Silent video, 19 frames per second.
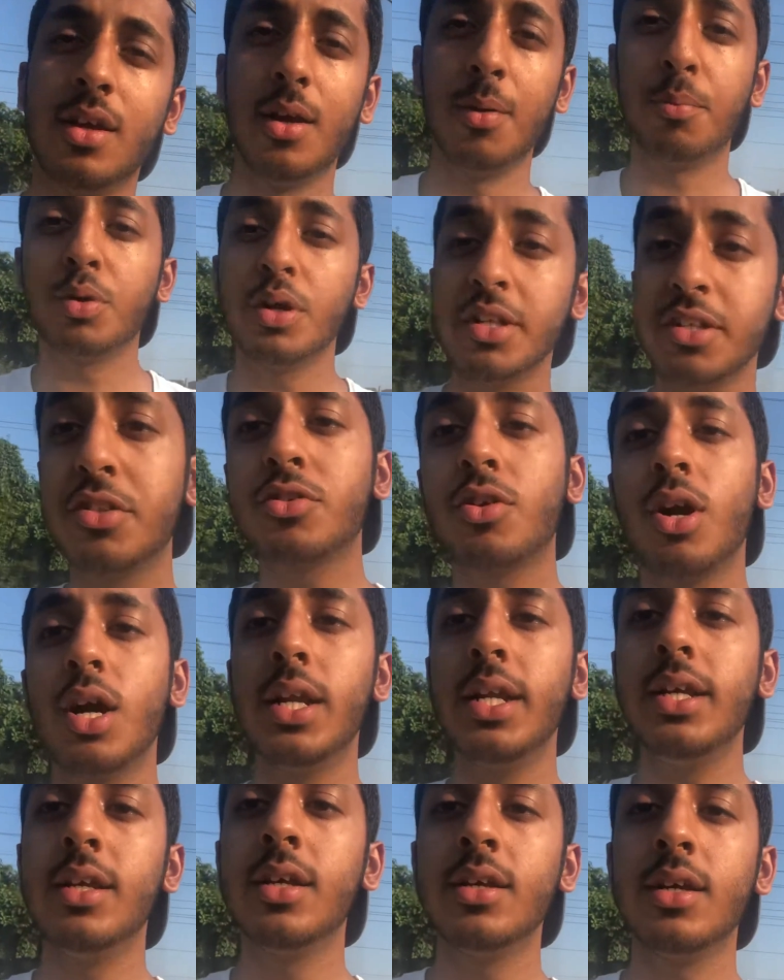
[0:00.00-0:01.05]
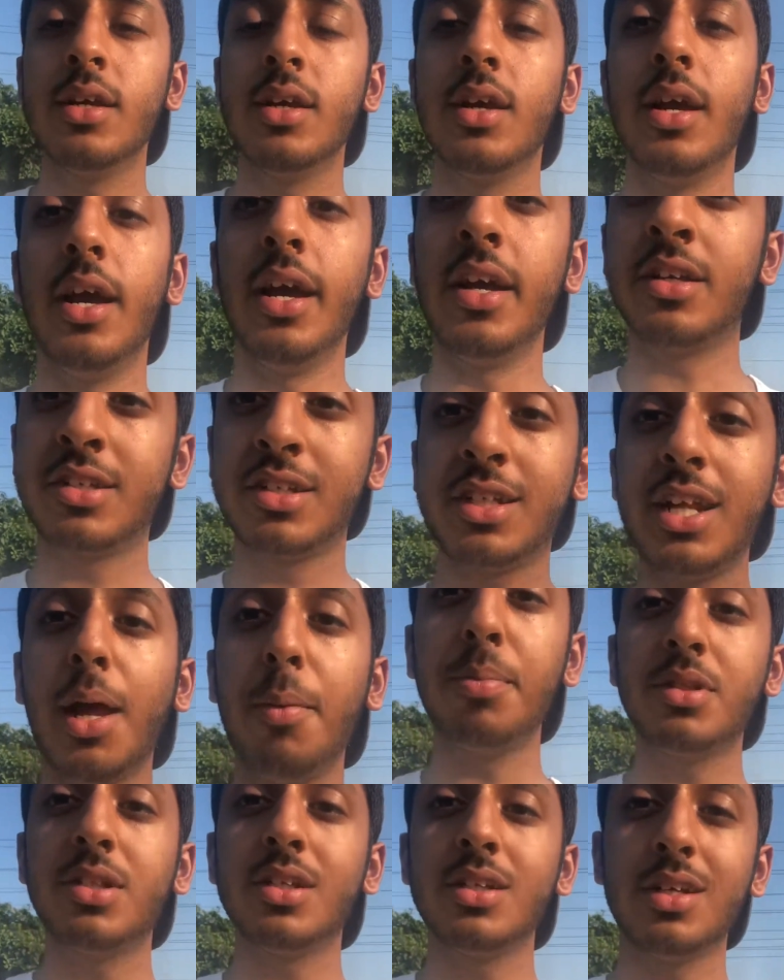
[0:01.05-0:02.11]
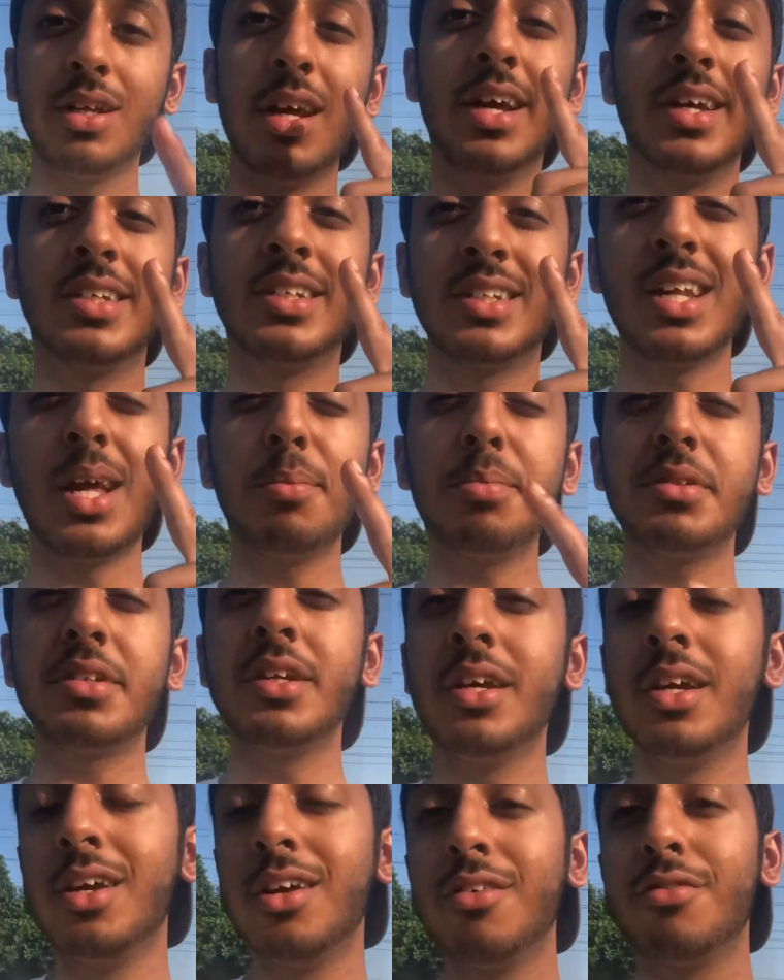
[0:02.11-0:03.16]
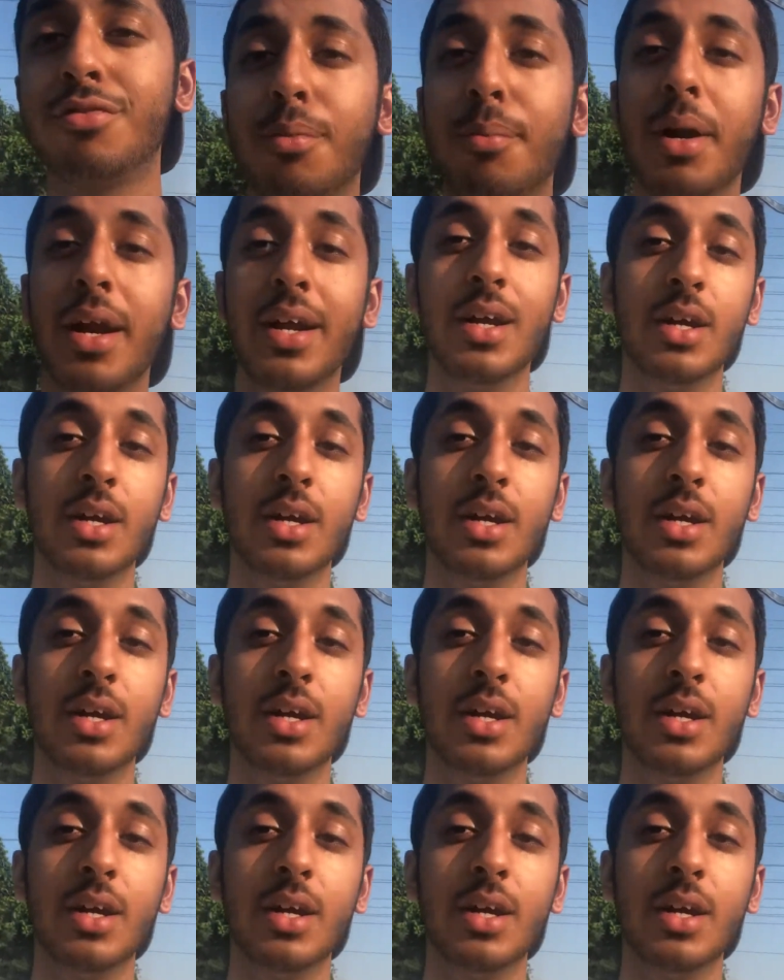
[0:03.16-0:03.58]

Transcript: I'm pretty scrawny, except for my